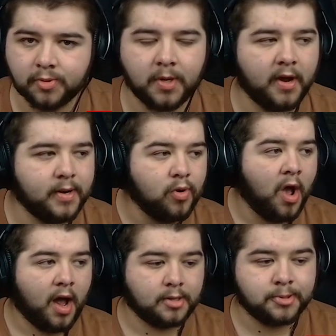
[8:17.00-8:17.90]
final,
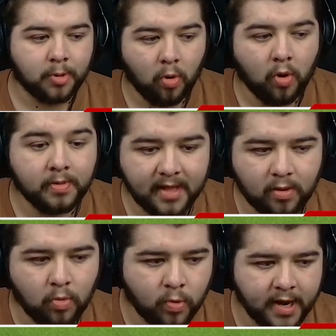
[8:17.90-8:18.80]
a
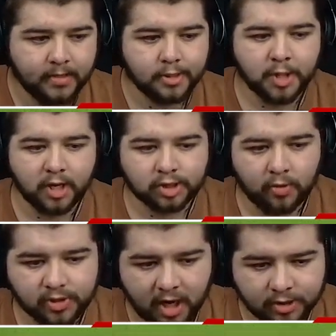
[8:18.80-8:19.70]
4-0 win. The first goal
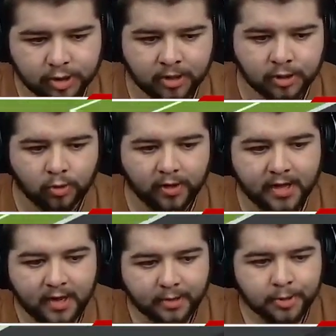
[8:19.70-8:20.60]
is Hudson Odoi
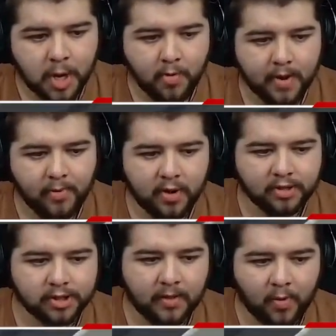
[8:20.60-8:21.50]
floating a ball into the